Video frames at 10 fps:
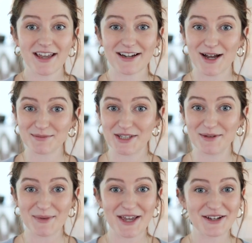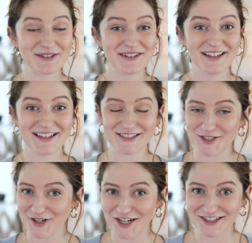It comes in the mail, it's
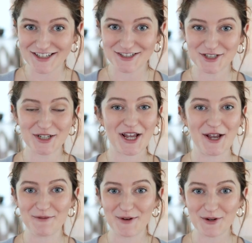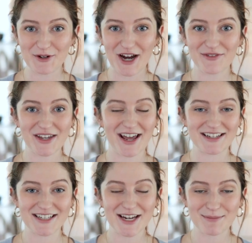in great condition, I photograph it,
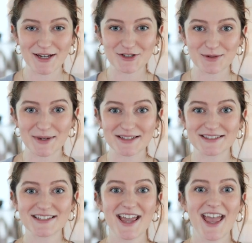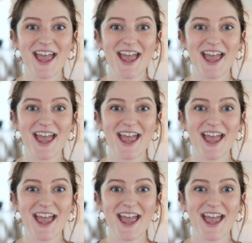I take measurements,